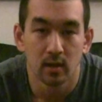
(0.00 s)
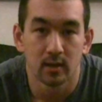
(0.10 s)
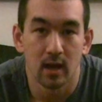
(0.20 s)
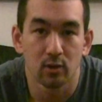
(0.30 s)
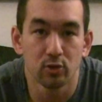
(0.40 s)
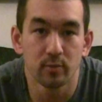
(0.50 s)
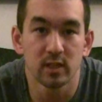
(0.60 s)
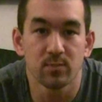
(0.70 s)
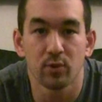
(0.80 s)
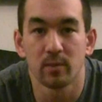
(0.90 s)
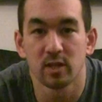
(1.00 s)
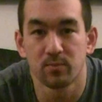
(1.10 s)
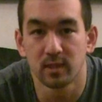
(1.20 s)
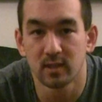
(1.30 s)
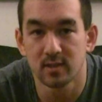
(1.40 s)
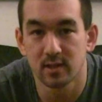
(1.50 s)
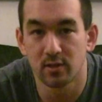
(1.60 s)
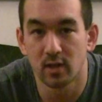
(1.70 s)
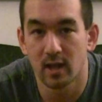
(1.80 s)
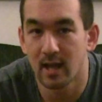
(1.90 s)
Now glutamine's pretty much been
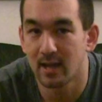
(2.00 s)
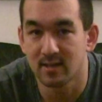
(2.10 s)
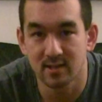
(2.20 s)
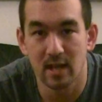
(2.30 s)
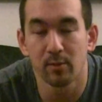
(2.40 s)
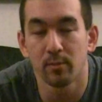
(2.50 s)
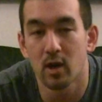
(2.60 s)
considered a staple